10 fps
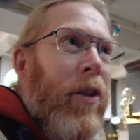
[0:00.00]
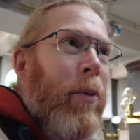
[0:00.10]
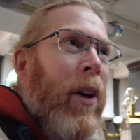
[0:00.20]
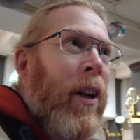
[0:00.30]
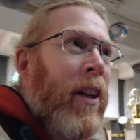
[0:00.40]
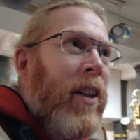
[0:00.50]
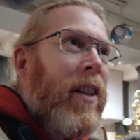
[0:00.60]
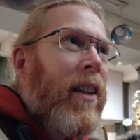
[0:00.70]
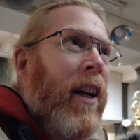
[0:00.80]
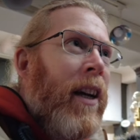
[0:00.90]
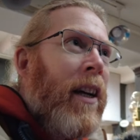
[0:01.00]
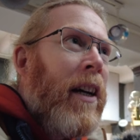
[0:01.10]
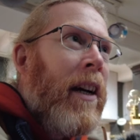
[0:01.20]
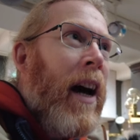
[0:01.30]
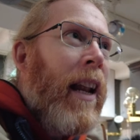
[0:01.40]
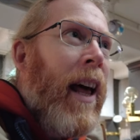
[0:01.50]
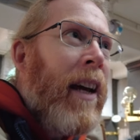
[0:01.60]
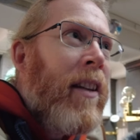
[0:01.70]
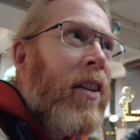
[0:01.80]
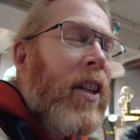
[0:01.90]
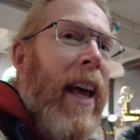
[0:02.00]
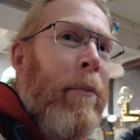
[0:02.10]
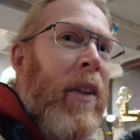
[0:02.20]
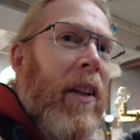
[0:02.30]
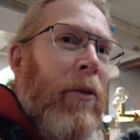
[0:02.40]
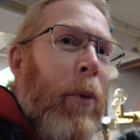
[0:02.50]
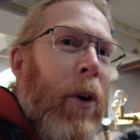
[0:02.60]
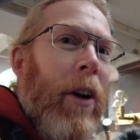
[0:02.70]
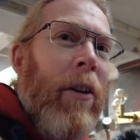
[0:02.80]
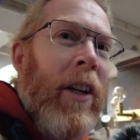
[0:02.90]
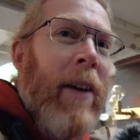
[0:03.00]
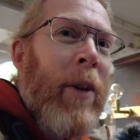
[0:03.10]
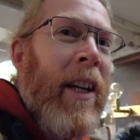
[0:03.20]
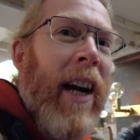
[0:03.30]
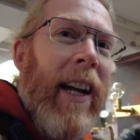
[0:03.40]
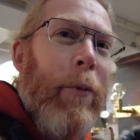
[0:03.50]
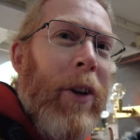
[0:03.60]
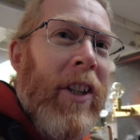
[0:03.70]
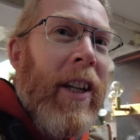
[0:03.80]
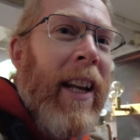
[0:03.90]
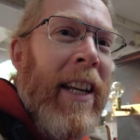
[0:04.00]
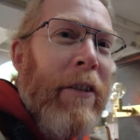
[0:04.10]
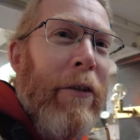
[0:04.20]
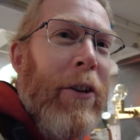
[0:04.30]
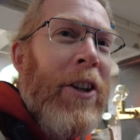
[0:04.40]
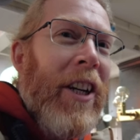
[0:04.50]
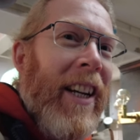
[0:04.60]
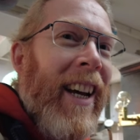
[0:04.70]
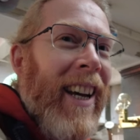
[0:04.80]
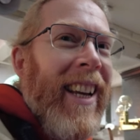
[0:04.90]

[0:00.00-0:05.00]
To be honest, uh, I like Slam Tilt more on the Amiga. That was a later version.